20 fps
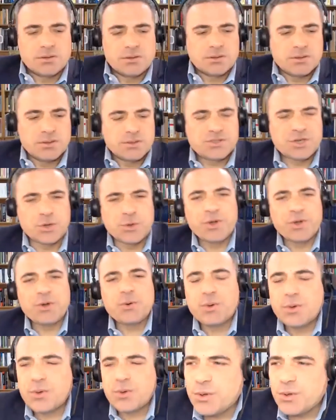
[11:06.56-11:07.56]

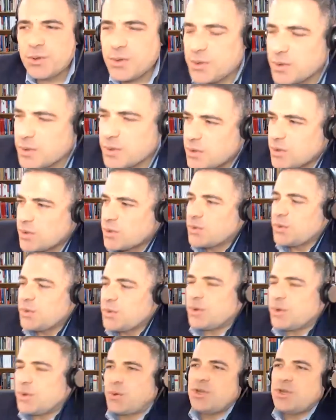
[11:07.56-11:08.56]
So
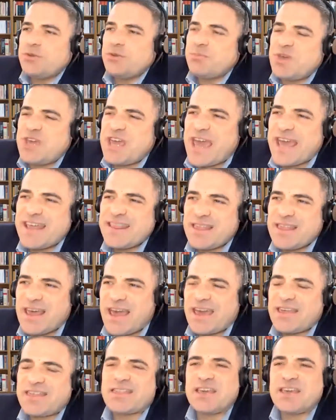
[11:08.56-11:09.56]
could it be
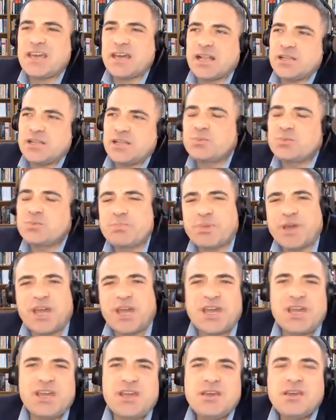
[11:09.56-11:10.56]
ethical to
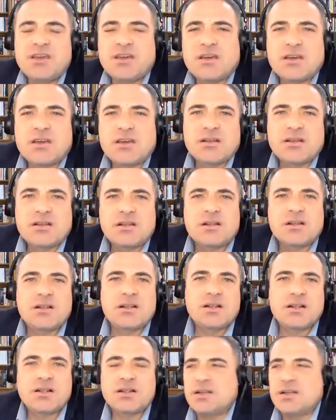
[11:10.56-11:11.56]
pay
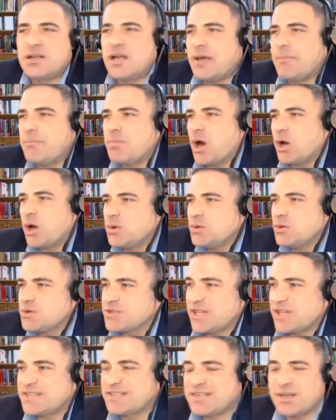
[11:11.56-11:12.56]
a
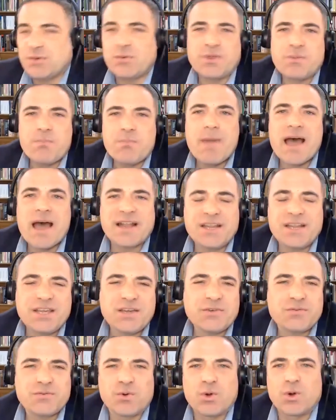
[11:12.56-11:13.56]
bonus, let's say with
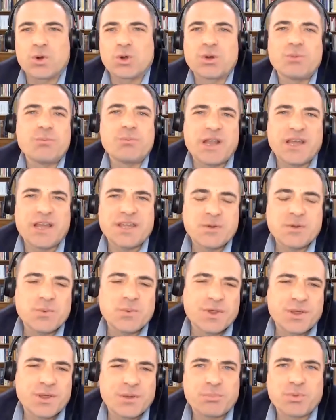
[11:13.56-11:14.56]
money, for complying
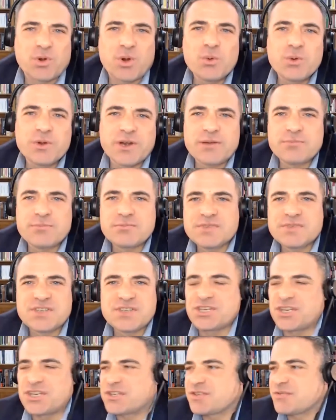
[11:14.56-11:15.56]
with a program,
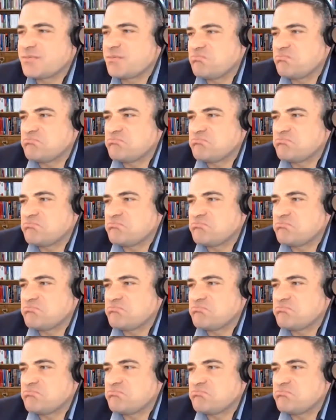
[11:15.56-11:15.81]
such as